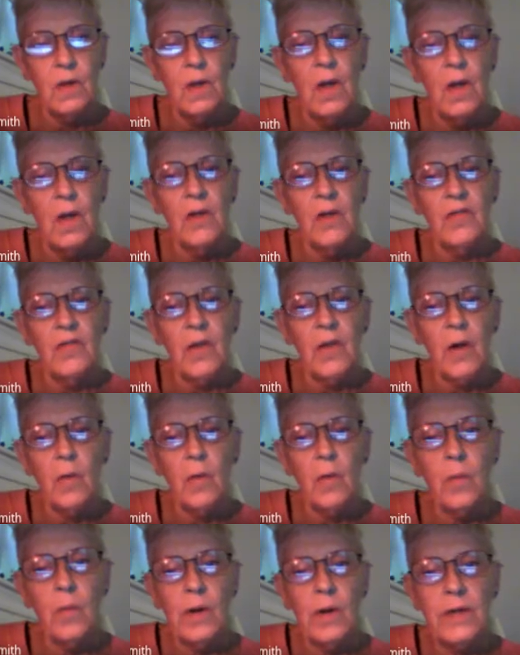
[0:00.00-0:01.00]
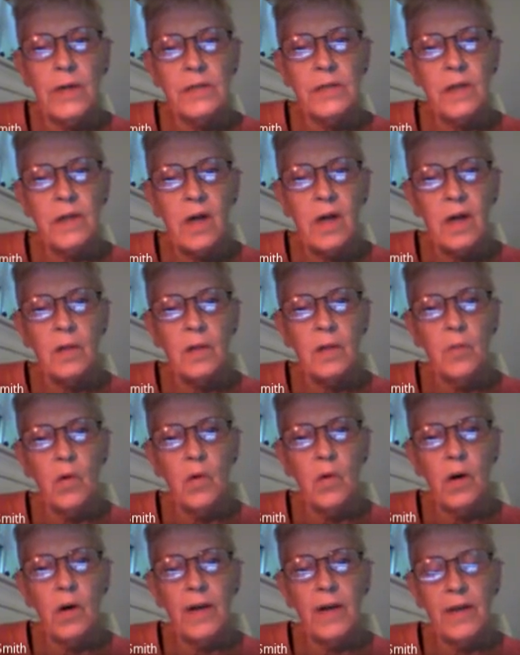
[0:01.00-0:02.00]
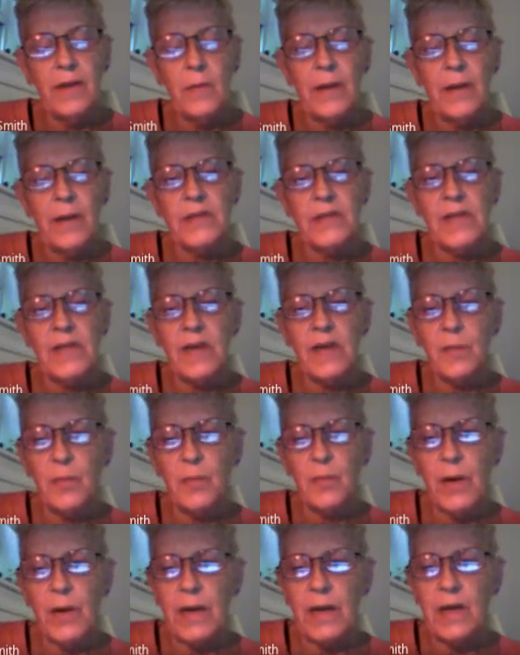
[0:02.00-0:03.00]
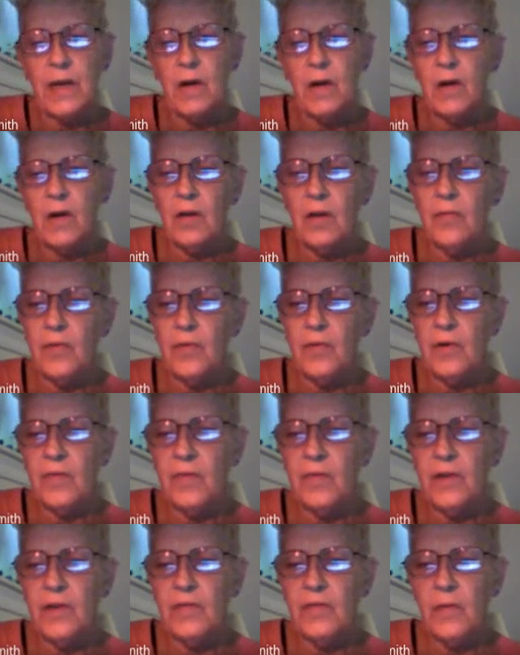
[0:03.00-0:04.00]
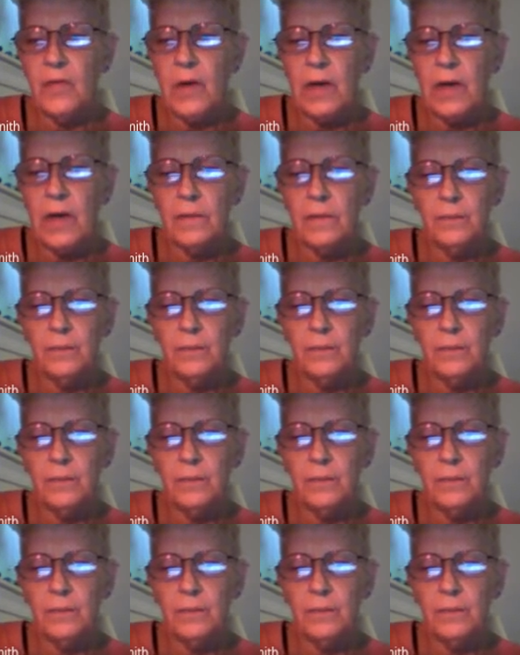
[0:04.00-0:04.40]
So we're going to talk more. I think we can take a break here, Guilford, if that's okay.